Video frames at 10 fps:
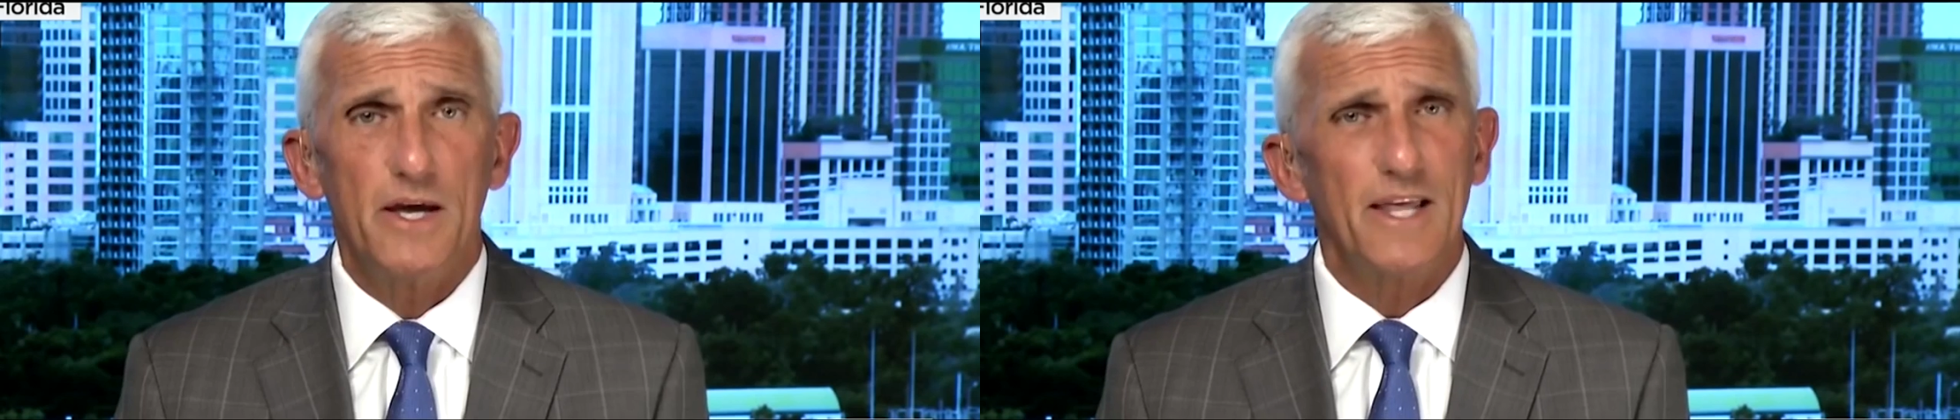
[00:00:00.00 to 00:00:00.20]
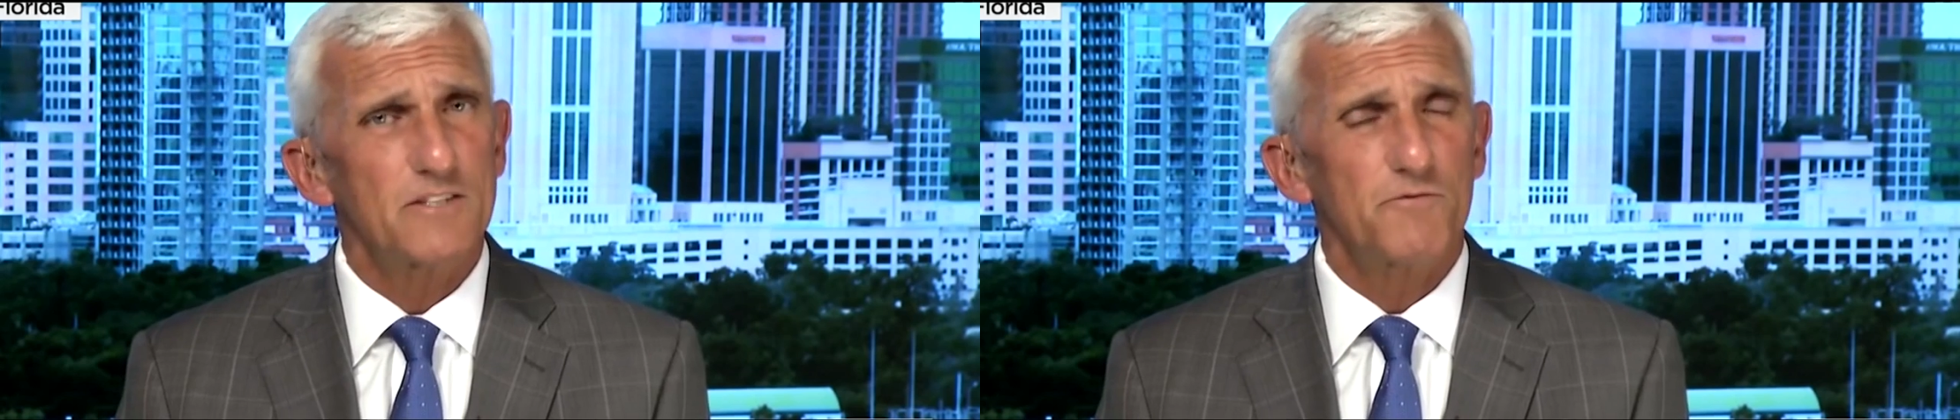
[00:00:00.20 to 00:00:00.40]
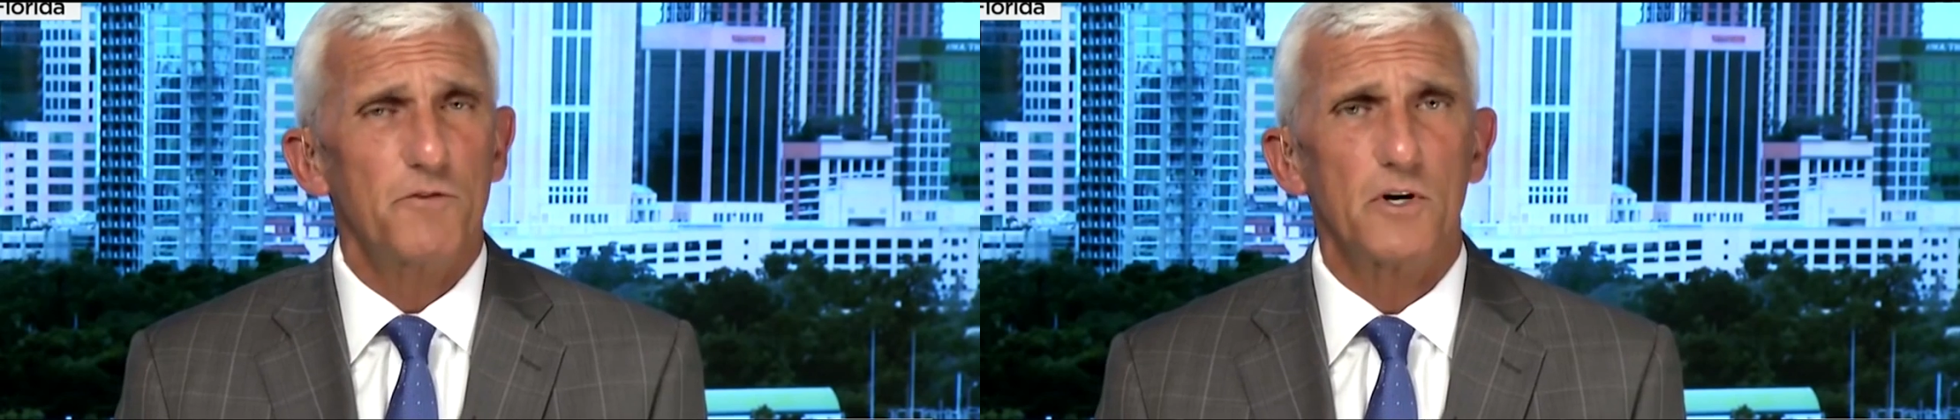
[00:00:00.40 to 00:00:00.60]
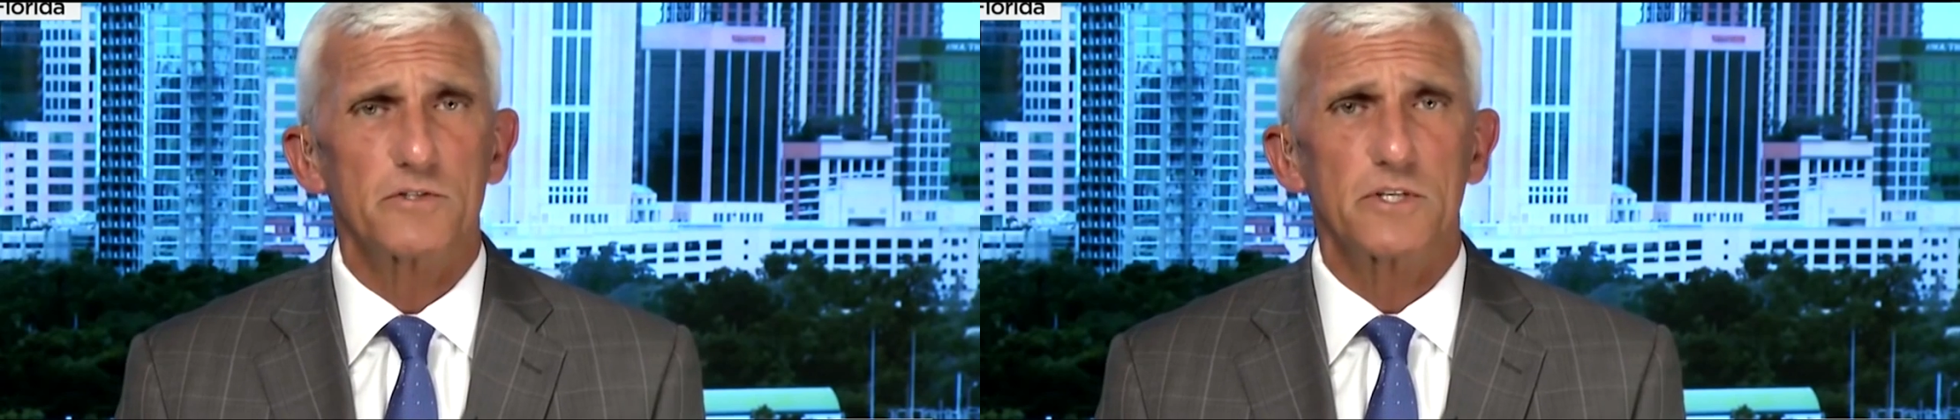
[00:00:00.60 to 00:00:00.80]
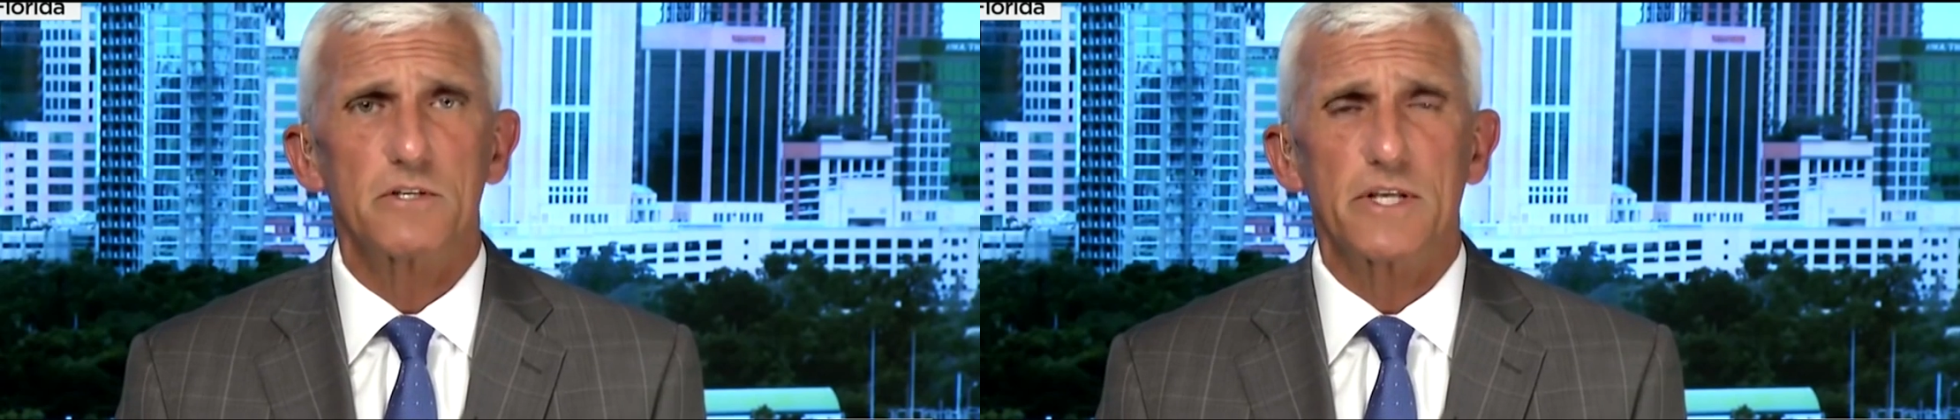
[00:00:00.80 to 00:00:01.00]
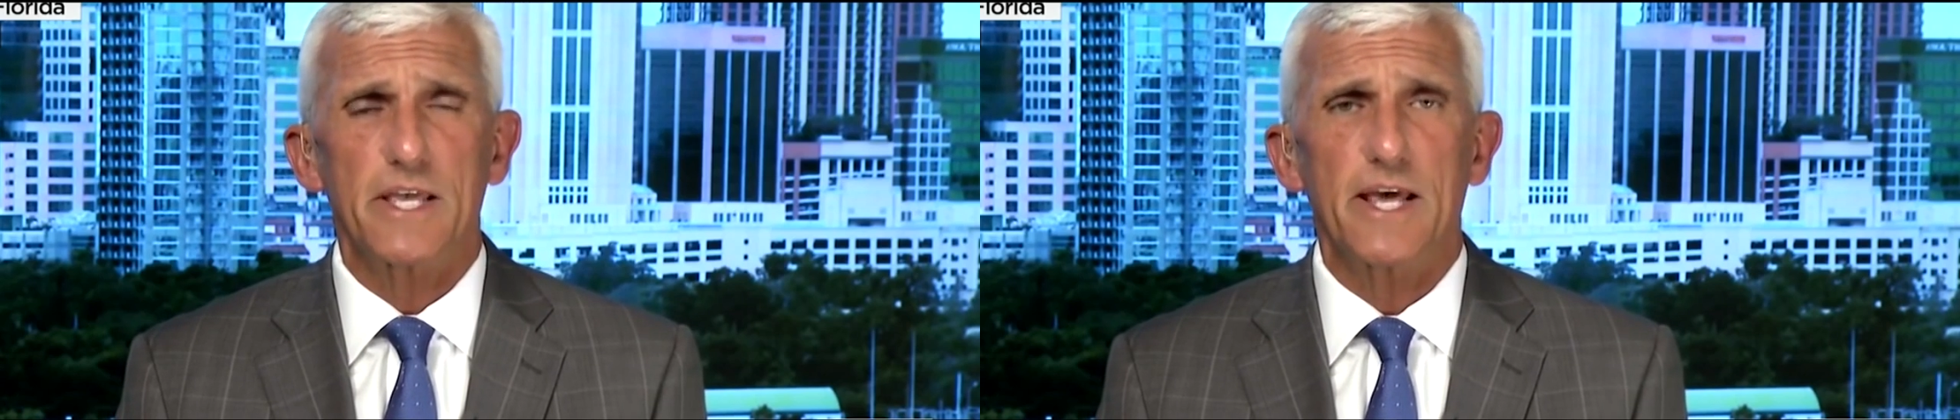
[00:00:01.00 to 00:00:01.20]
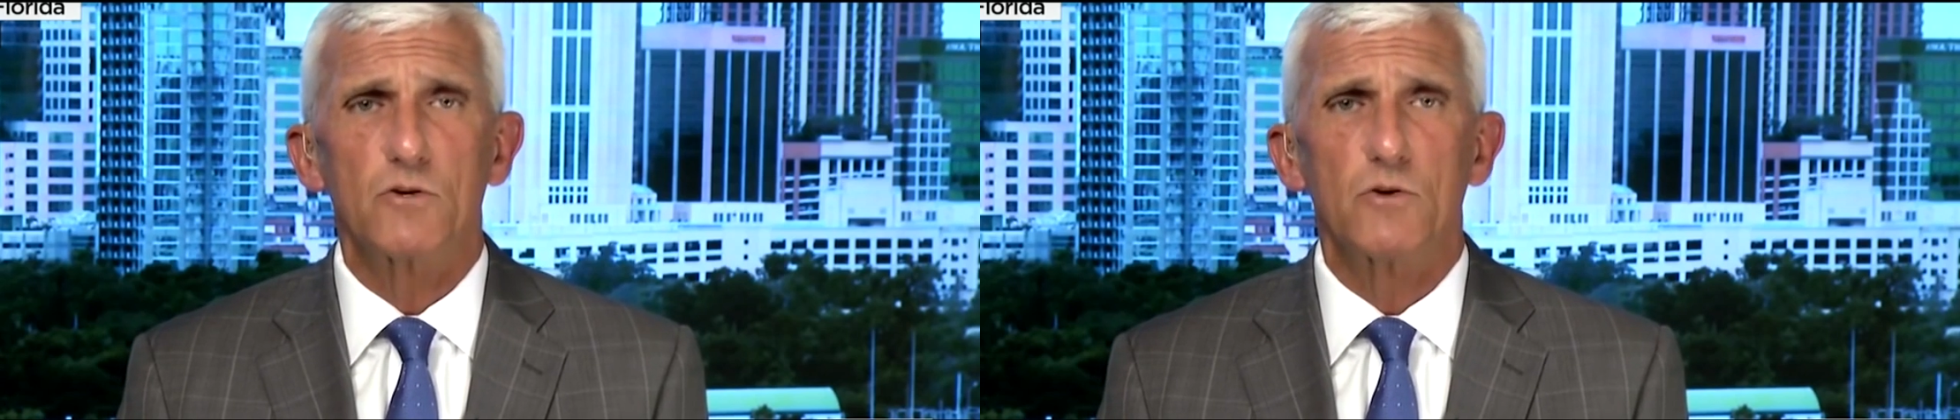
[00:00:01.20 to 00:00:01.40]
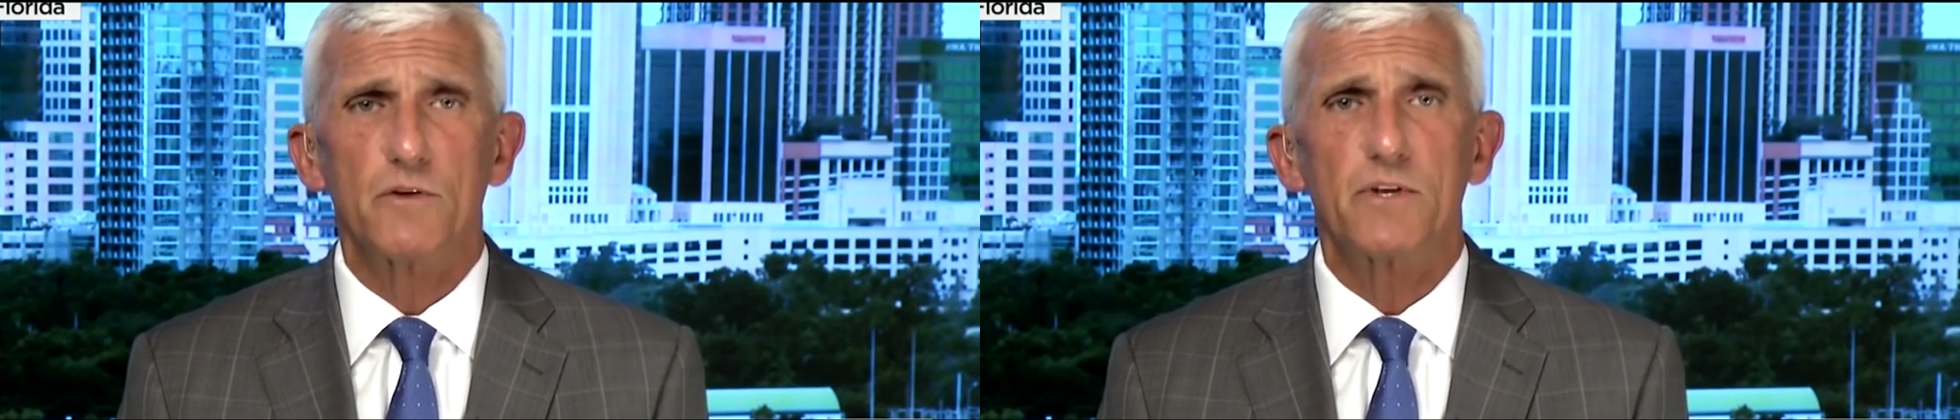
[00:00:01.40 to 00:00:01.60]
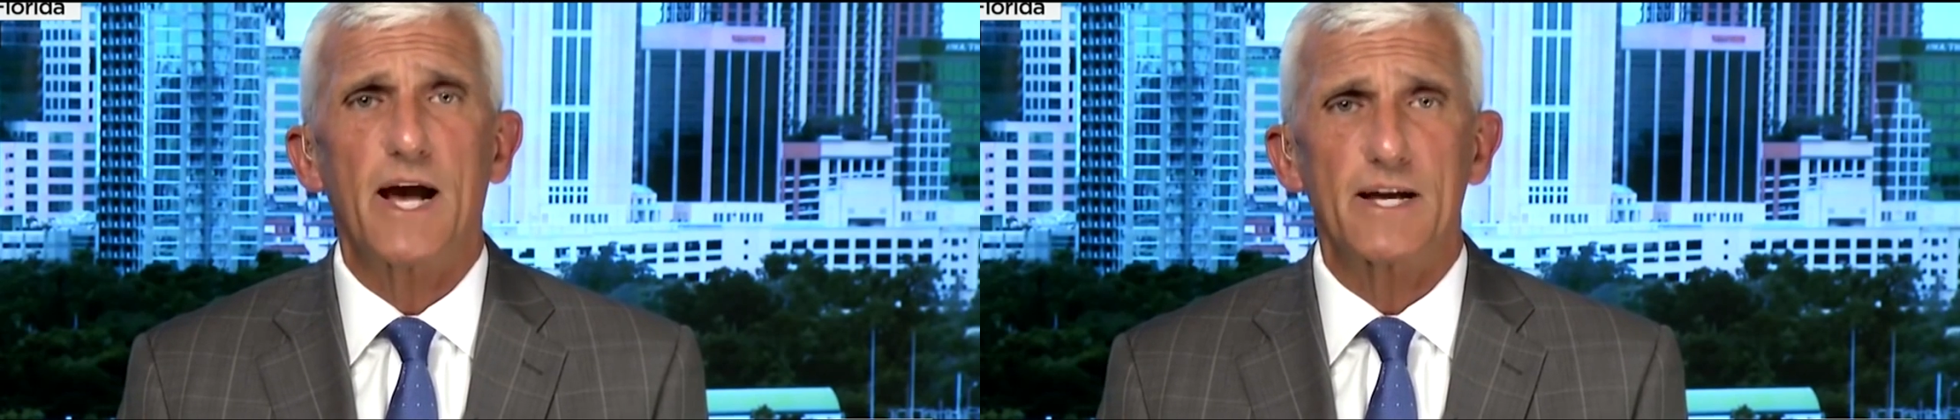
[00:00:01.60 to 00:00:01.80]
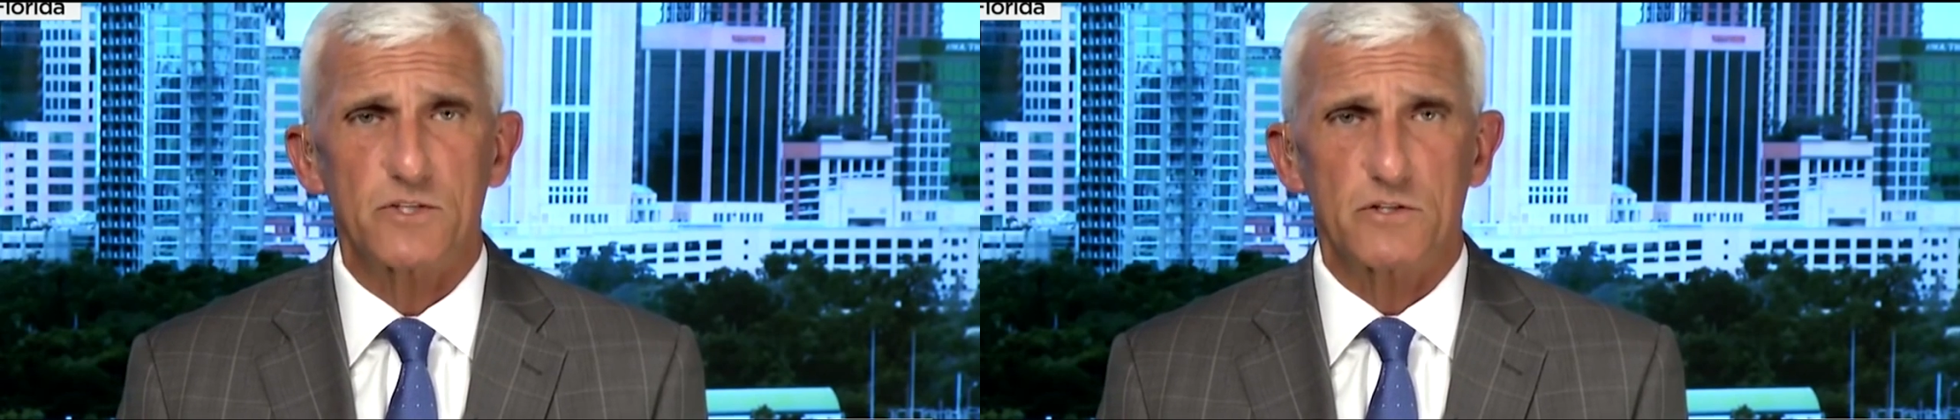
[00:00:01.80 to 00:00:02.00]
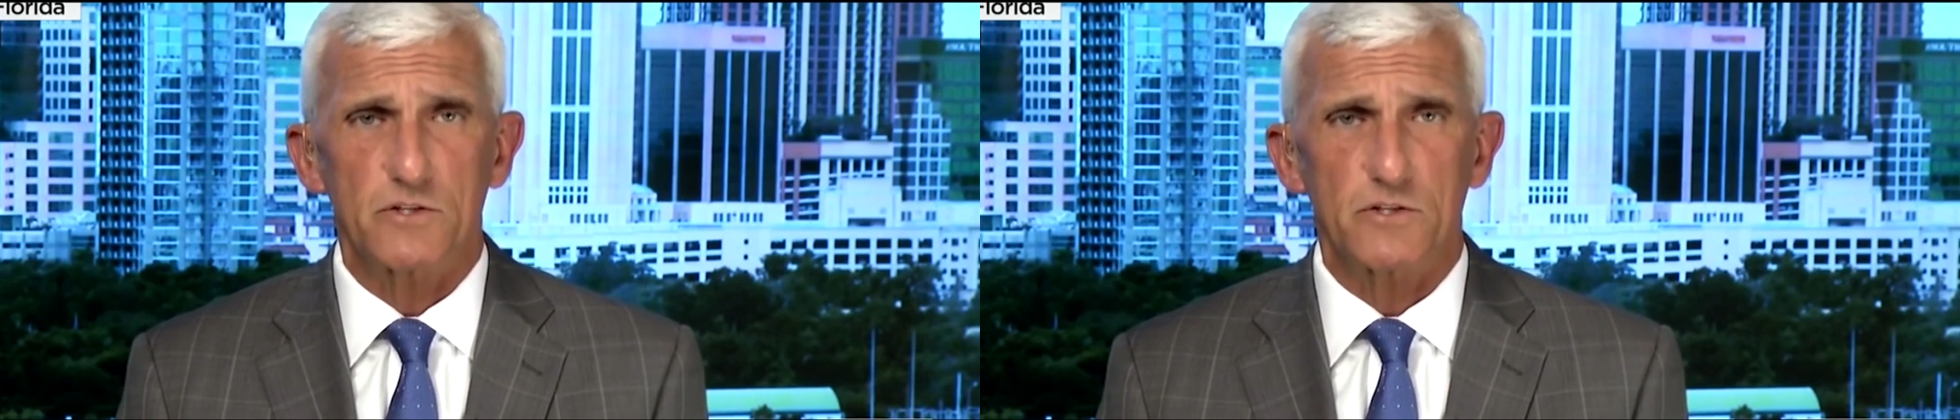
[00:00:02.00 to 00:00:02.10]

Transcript: And that falls under the category of toxic